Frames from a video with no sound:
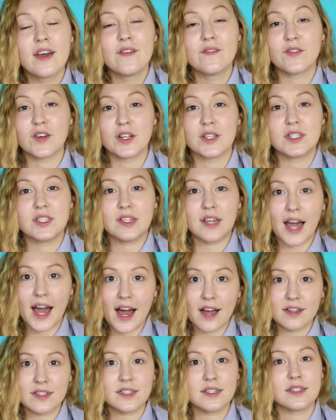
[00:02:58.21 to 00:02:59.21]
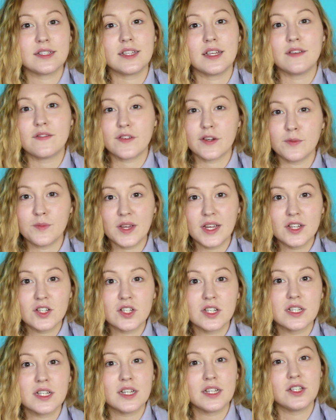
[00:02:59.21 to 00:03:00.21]
for us to access
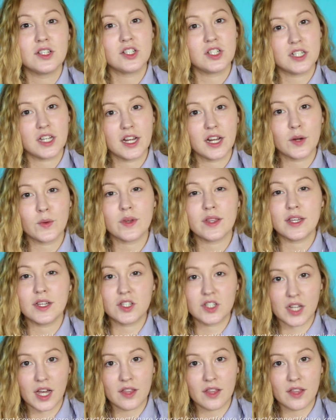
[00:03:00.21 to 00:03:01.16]
information and share with each